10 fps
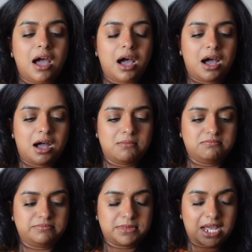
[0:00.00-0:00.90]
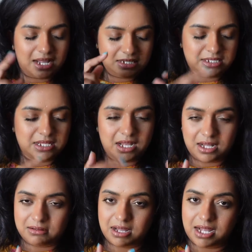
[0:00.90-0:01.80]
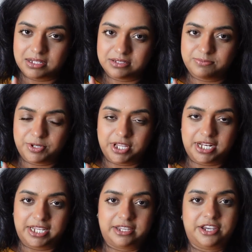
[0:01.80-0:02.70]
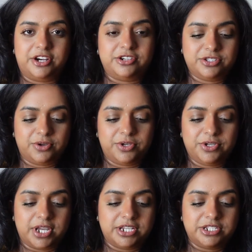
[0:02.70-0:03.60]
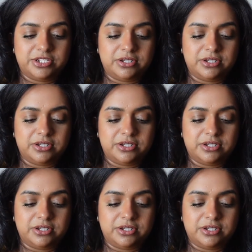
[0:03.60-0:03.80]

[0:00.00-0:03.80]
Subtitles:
I'll put the link here, so you can